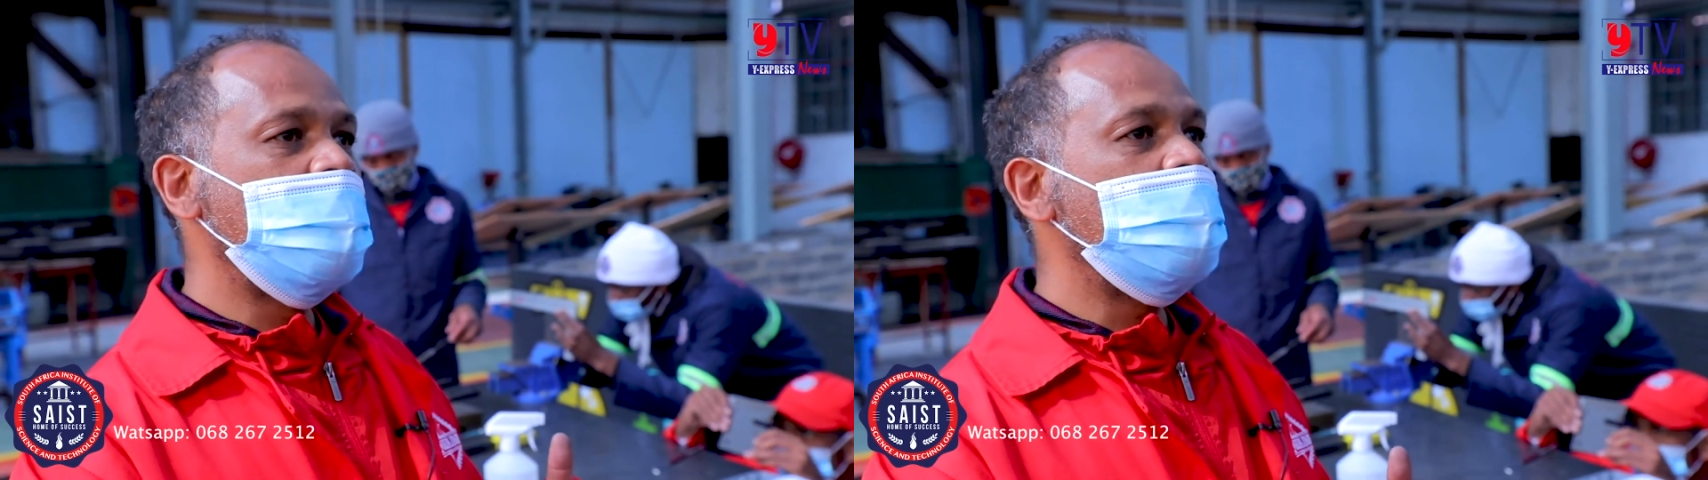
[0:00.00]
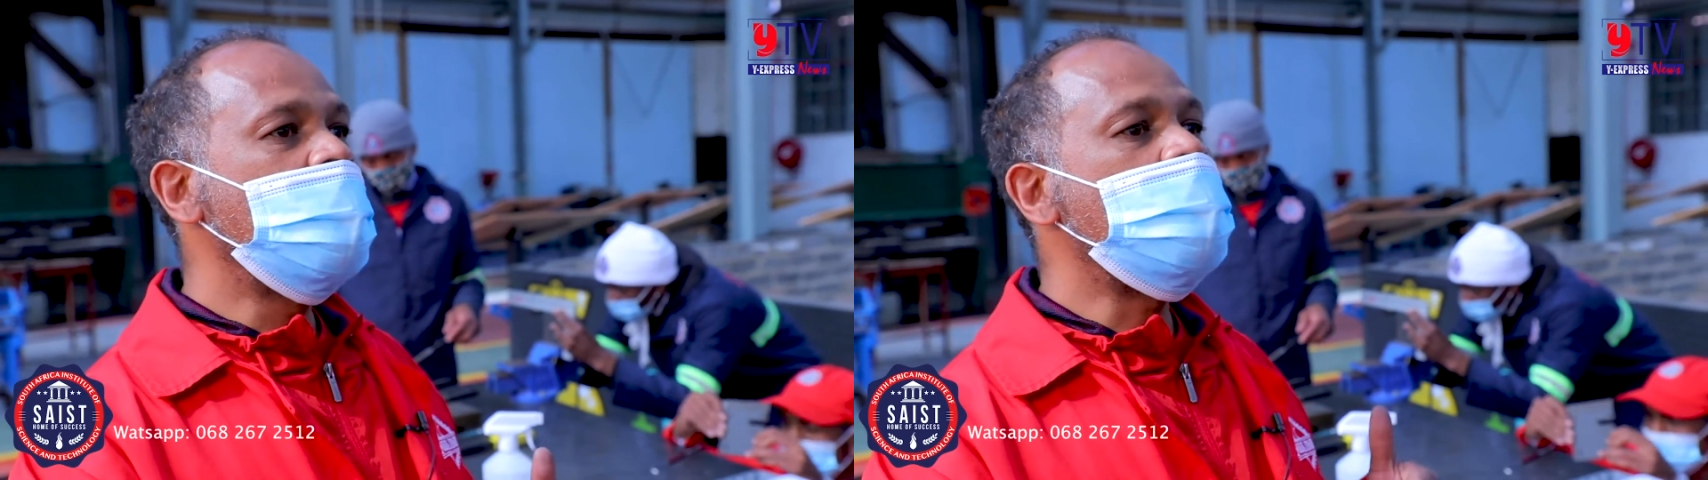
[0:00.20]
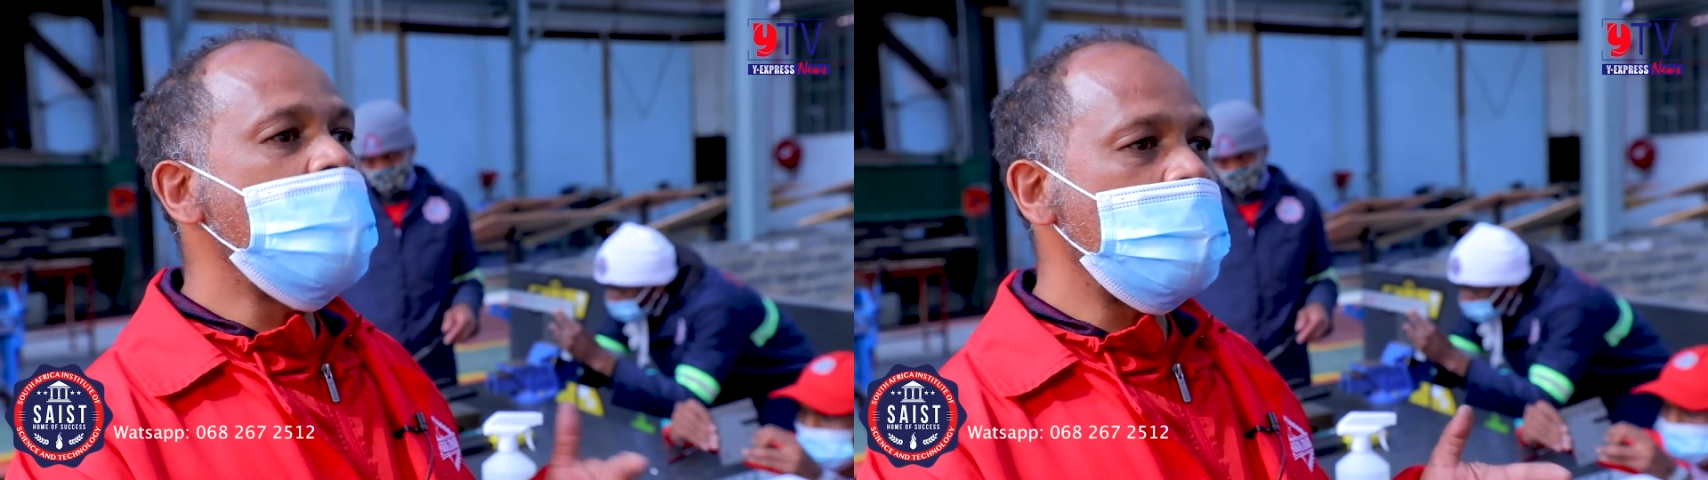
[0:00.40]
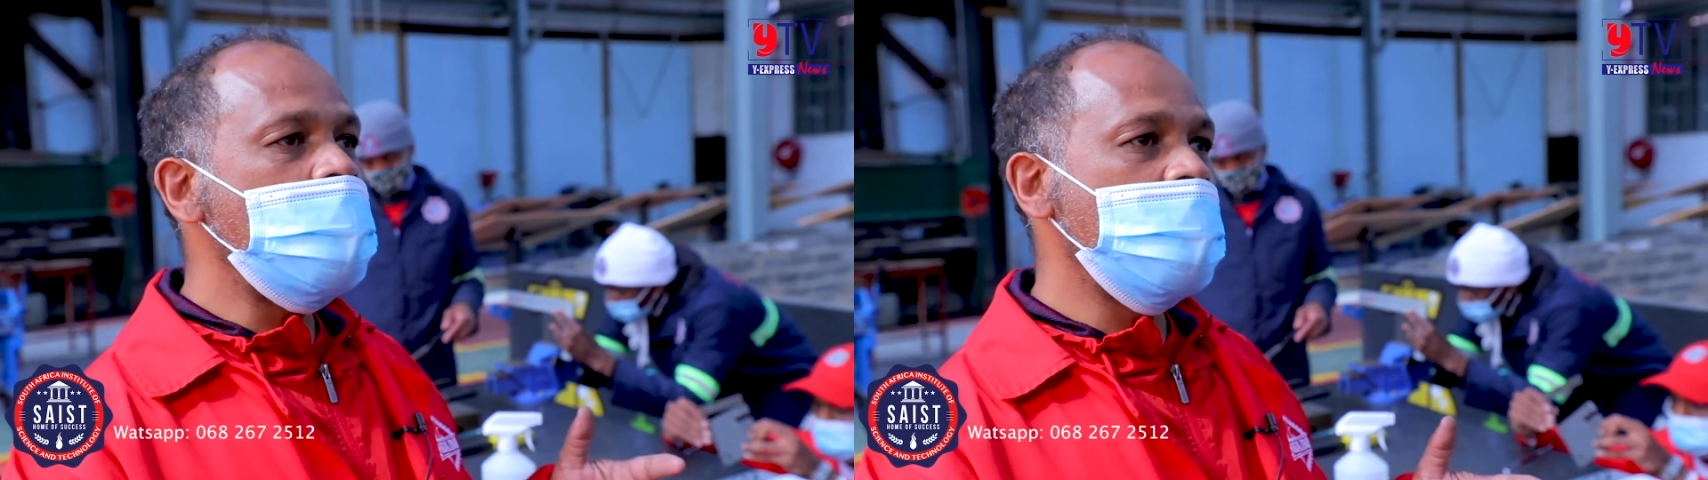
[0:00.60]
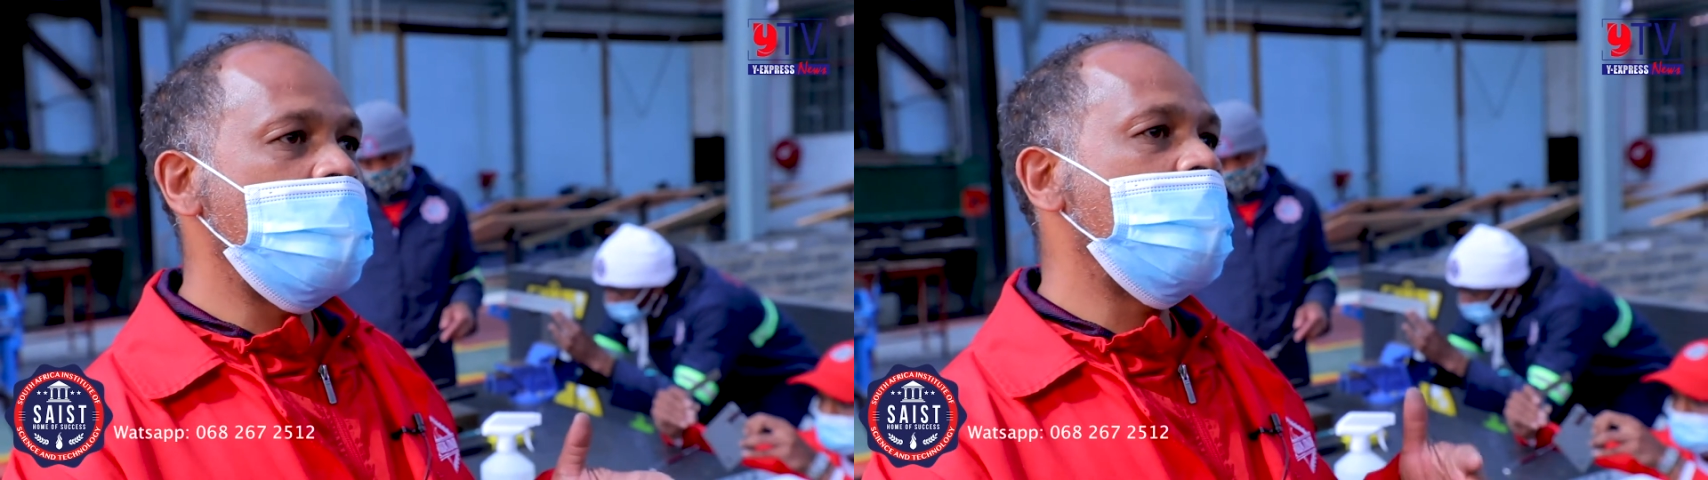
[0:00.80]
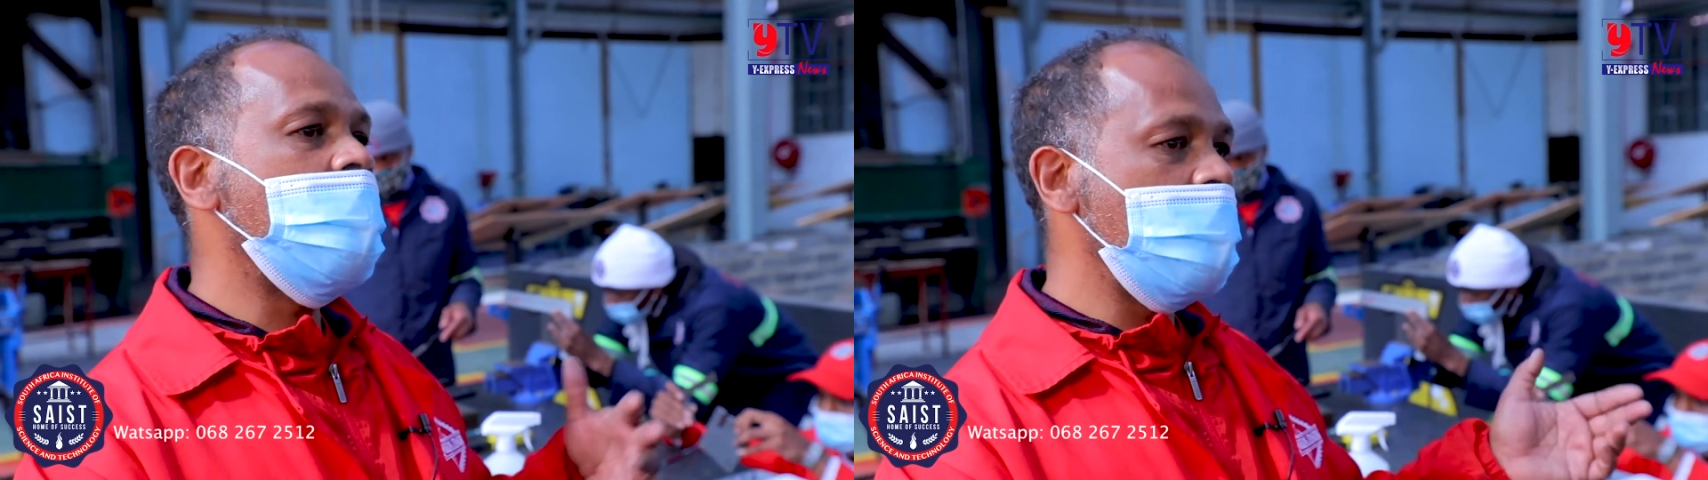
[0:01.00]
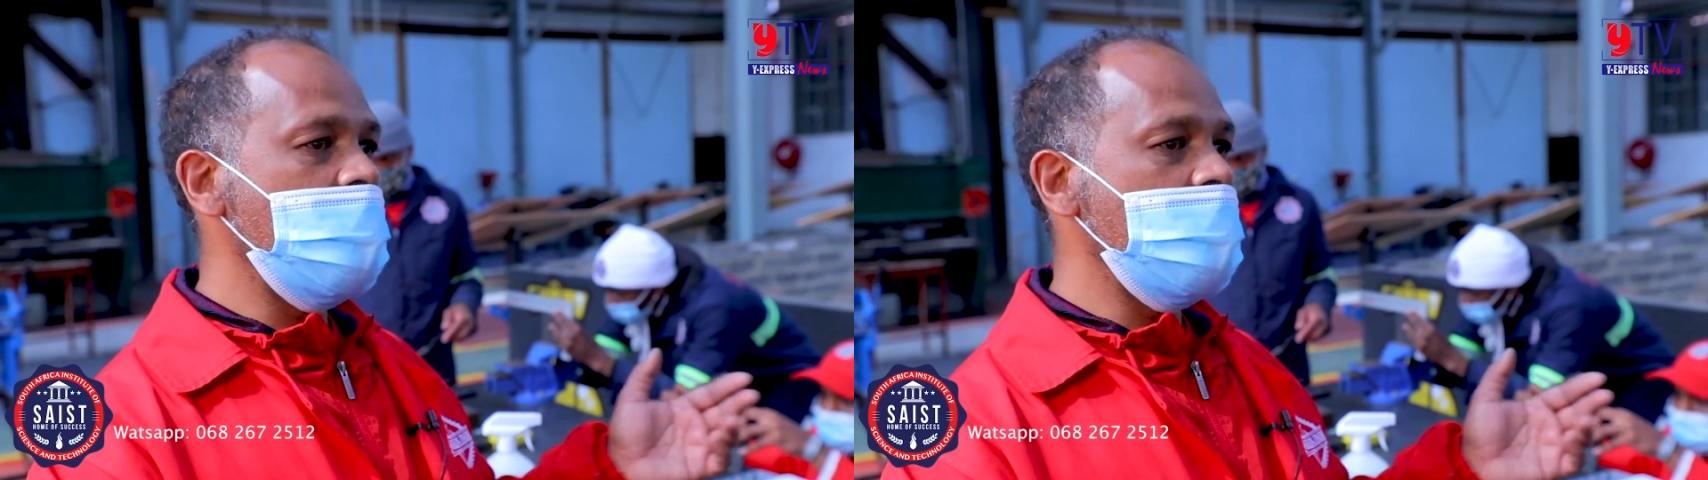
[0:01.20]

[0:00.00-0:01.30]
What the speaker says: equip you to go